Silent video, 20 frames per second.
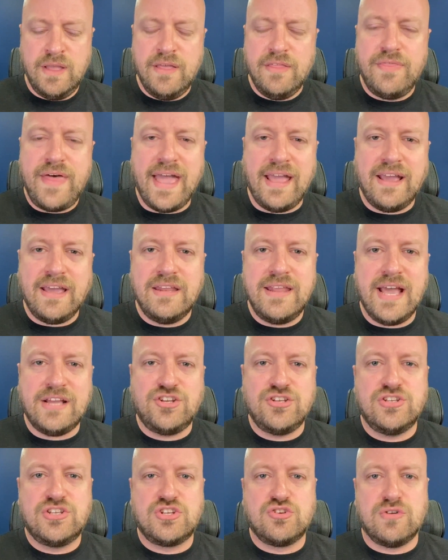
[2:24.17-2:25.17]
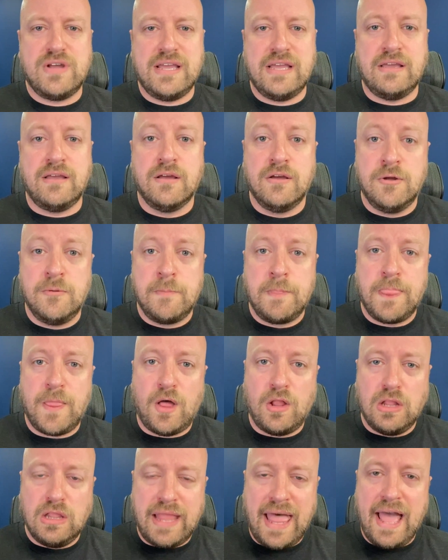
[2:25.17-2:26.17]
That connection string
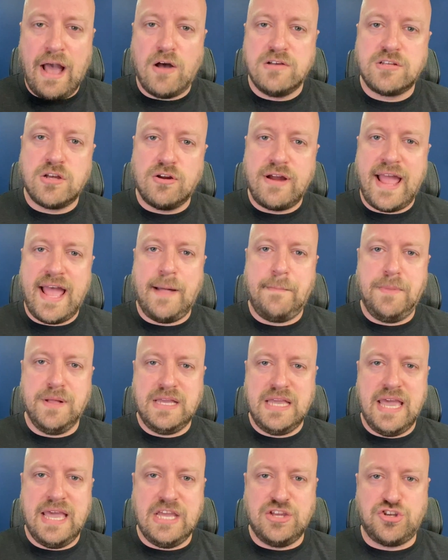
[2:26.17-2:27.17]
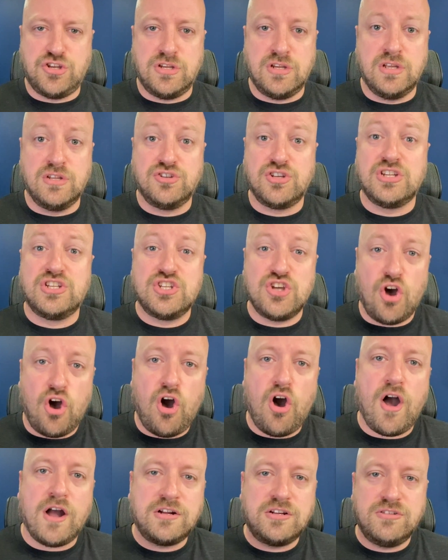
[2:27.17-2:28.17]
allows our application to
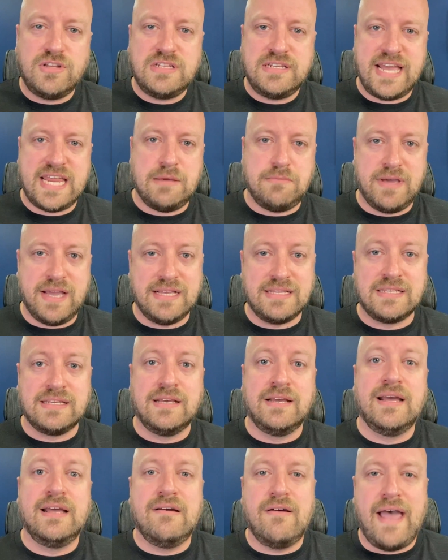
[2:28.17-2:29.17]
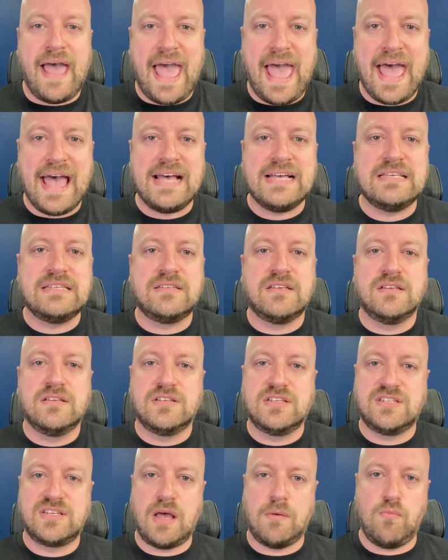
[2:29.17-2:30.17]
talk to the database as
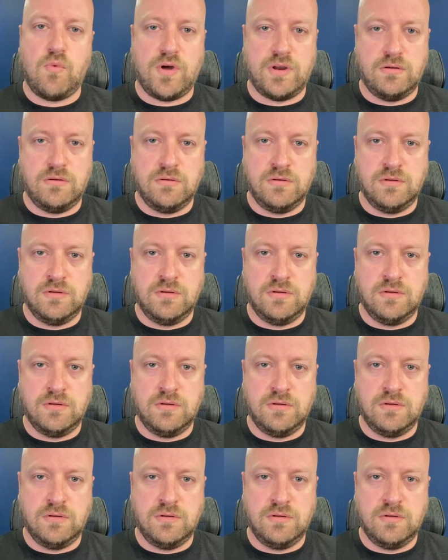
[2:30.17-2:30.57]
someone.